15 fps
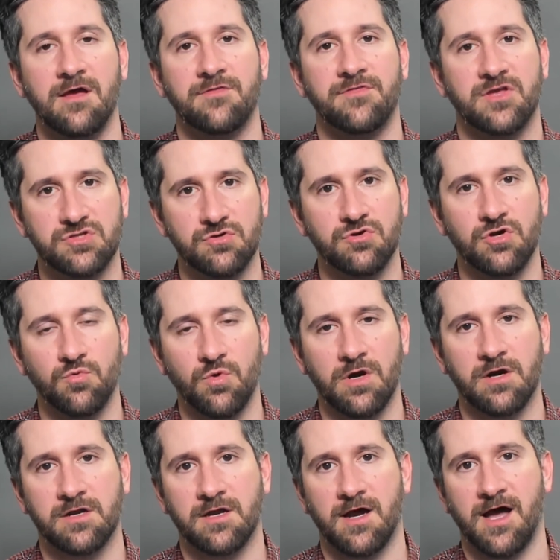They do good
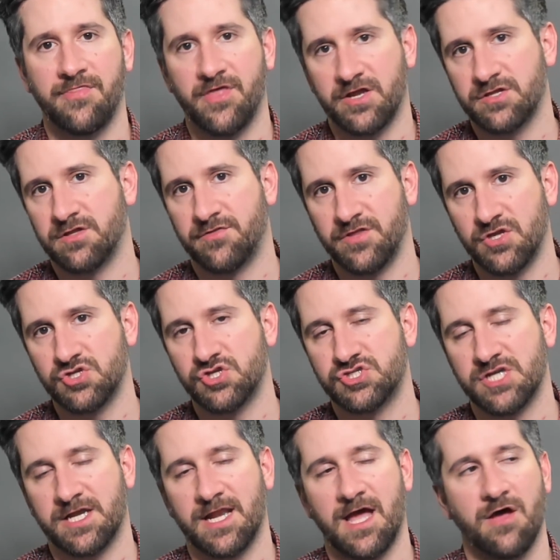work. I think I think you should
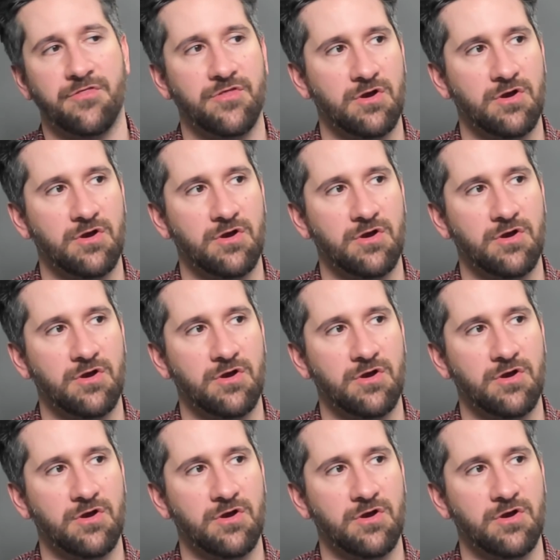check it out.